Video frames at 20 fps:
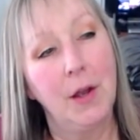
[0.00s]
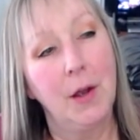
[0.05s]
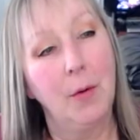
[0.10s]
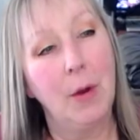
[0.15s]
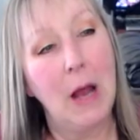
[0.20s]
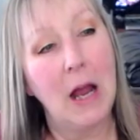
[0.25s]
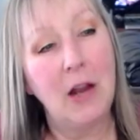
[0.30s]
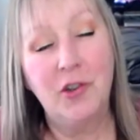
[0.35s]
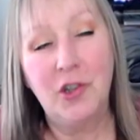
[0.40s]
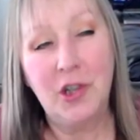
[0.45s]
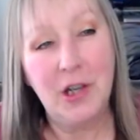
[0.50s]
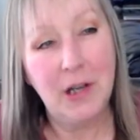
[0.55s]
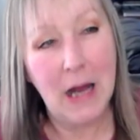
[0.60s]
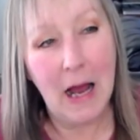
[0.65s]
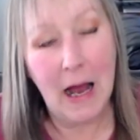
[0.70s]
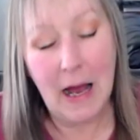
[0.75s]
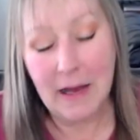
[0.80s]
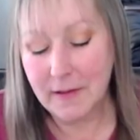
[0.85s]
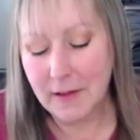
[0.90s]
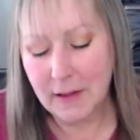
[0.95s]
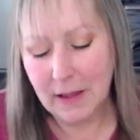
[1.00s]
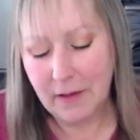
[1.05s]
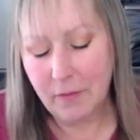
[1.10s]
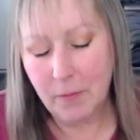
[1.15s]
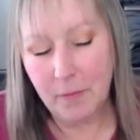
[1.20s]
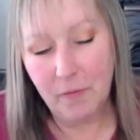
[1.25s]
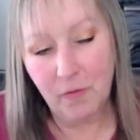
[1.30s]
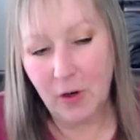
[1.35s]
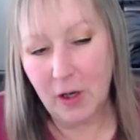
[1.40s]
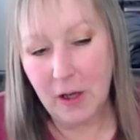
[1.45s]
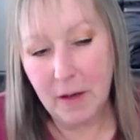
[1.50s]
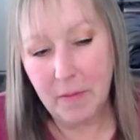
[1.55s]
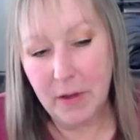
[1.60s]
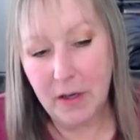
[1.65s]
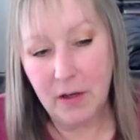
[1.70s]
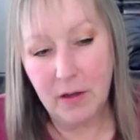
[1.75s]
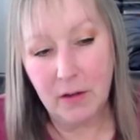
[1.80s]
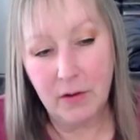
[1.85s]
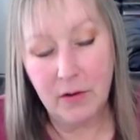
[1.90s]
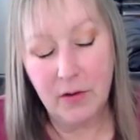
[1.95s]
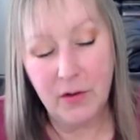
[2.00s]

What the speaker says: And she hasn't even really been